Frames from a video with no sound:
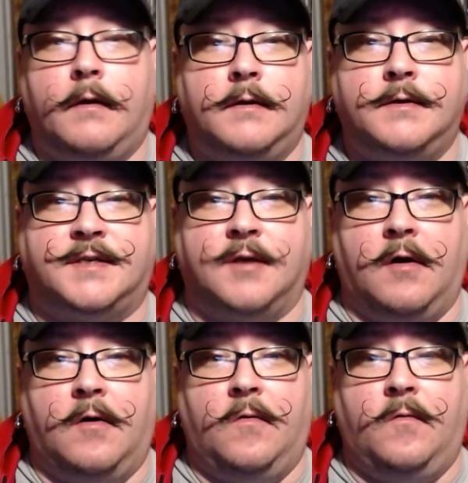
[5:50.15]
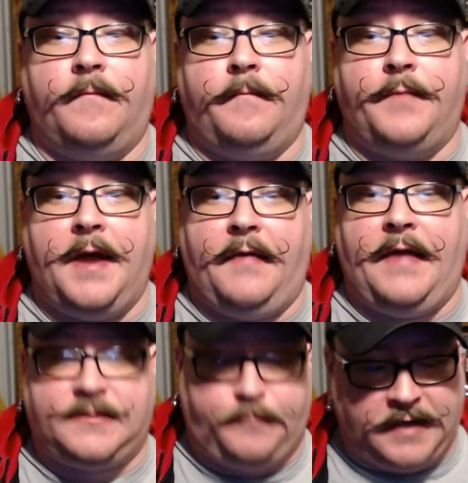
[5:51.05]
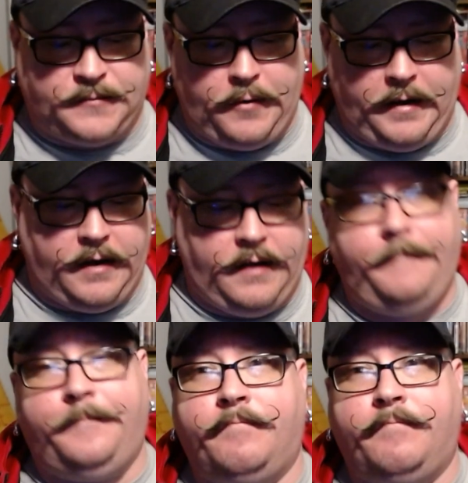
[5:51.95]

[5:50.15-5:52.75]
So yeah, that's pretty good.